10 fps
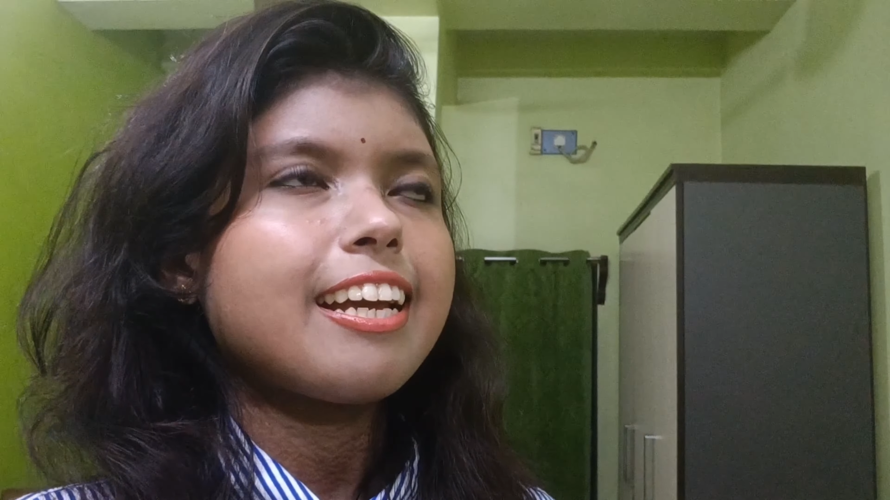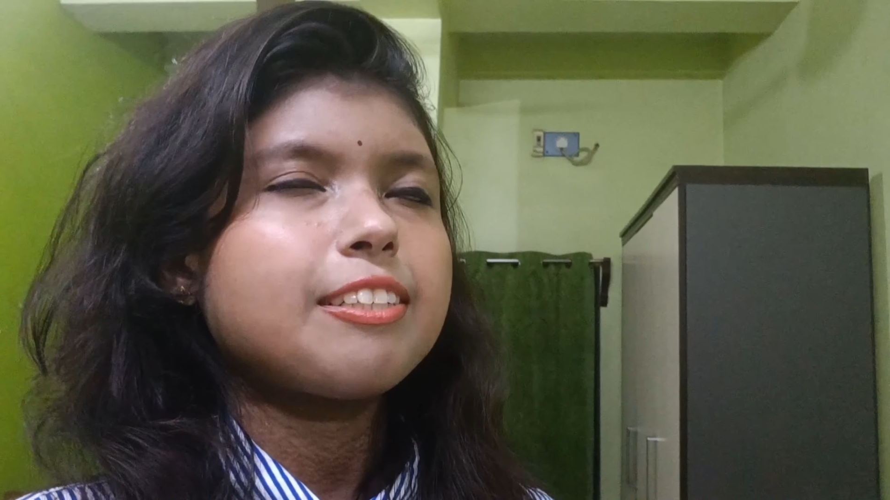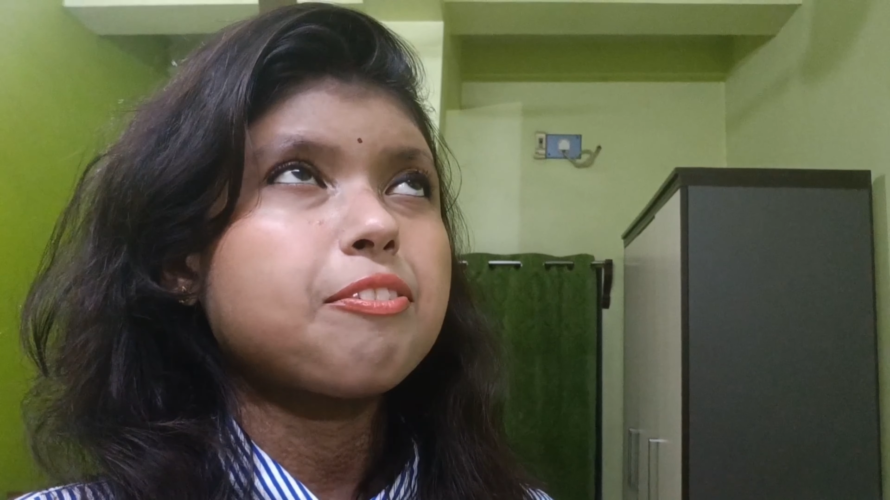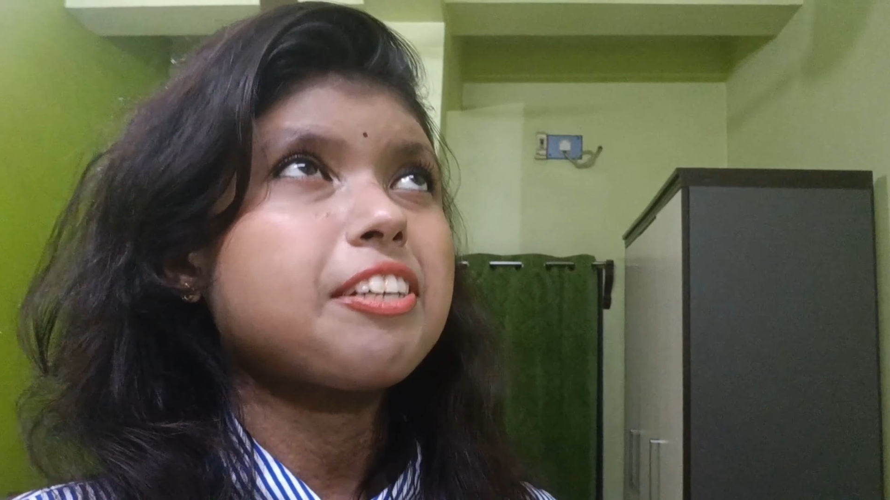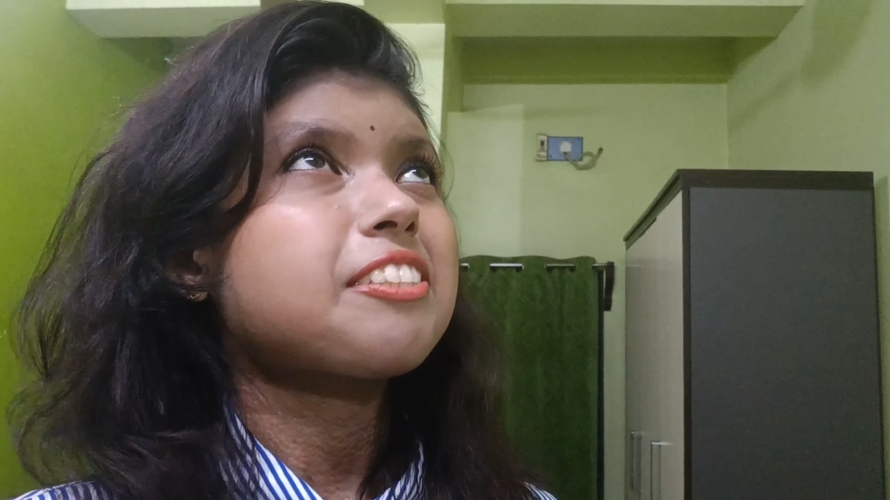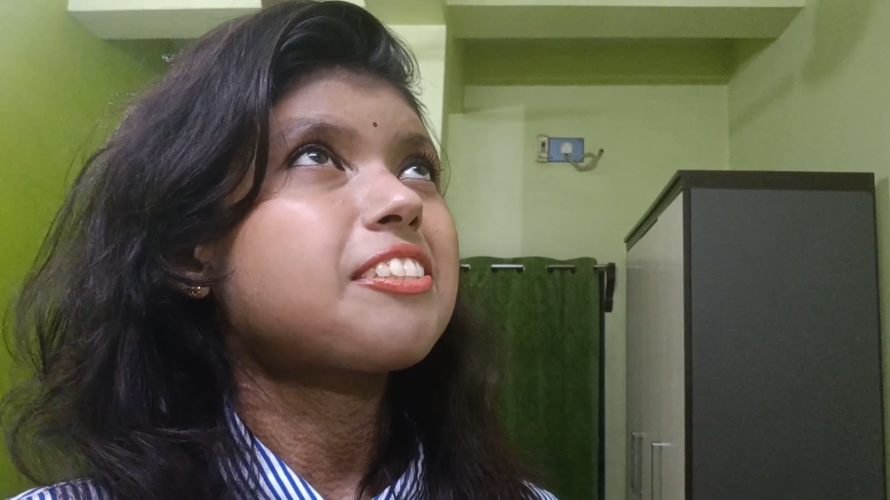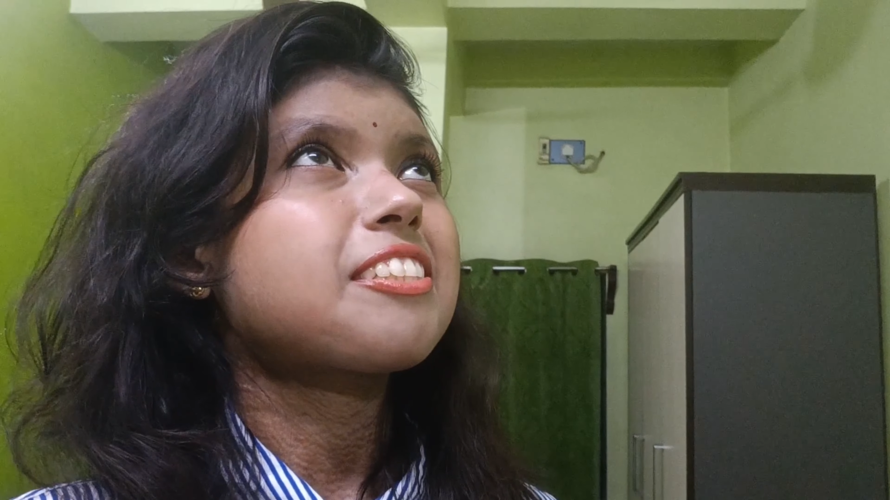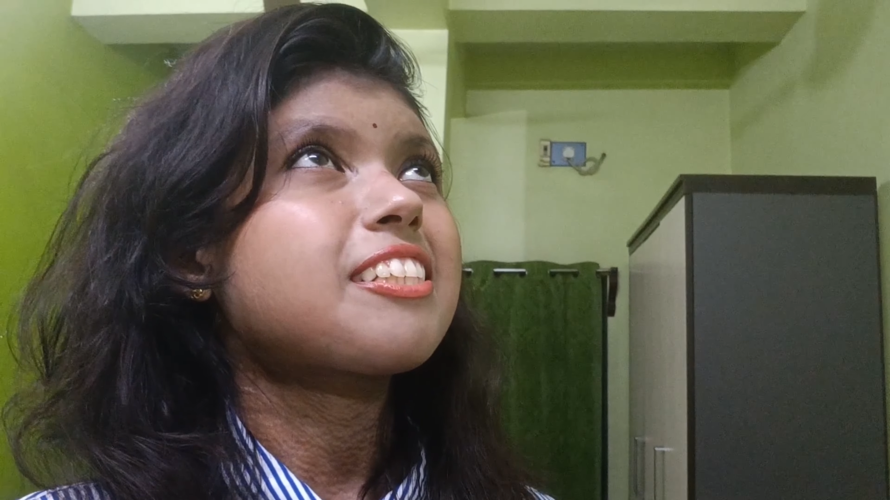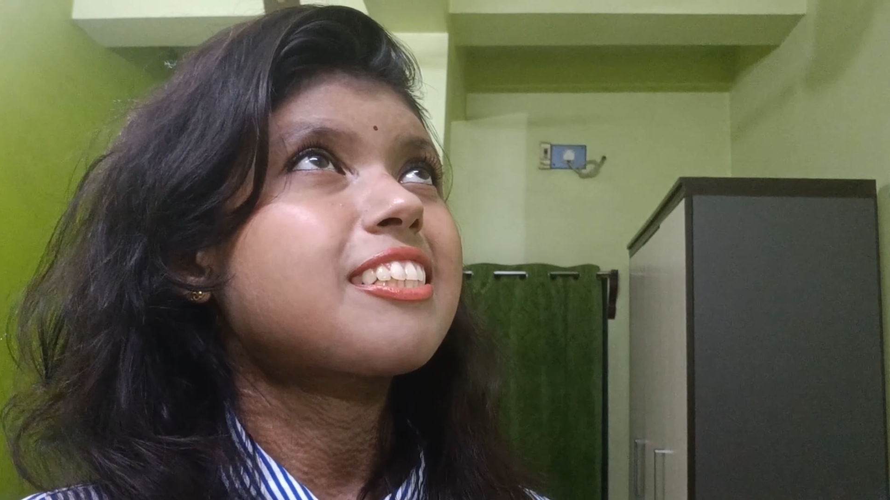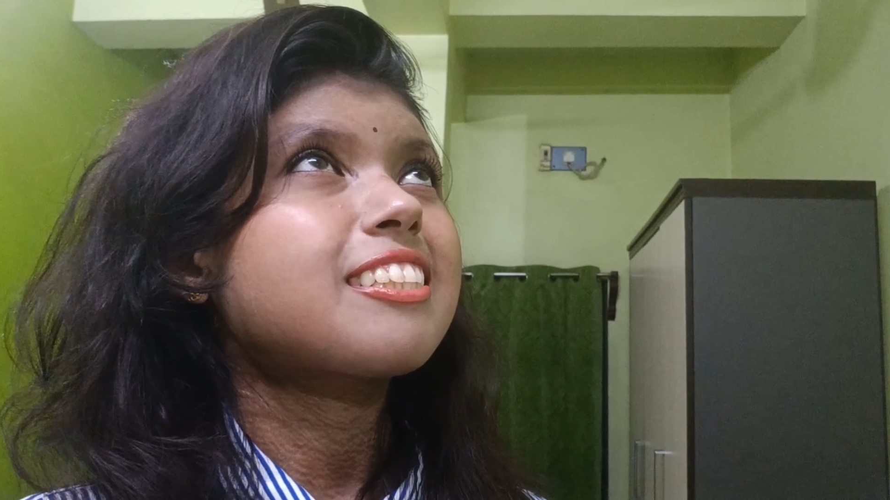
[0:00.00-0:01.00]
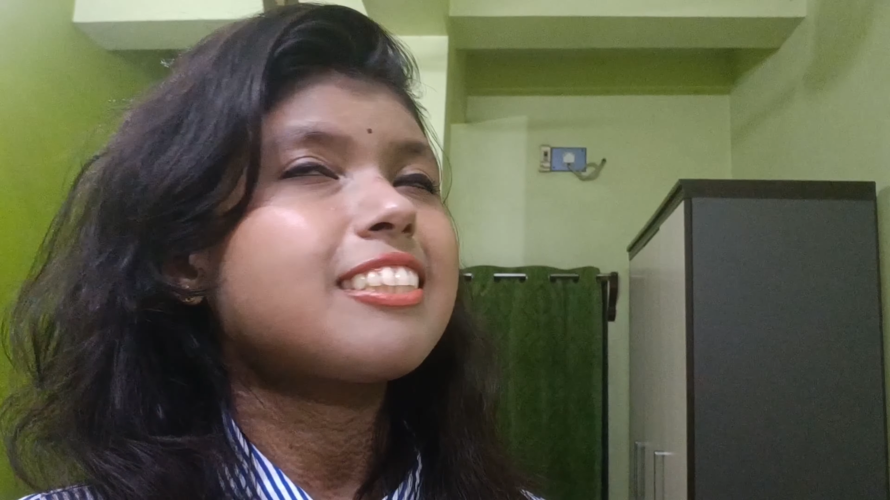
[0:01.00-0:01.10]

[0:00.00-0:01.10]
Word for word: Anyways,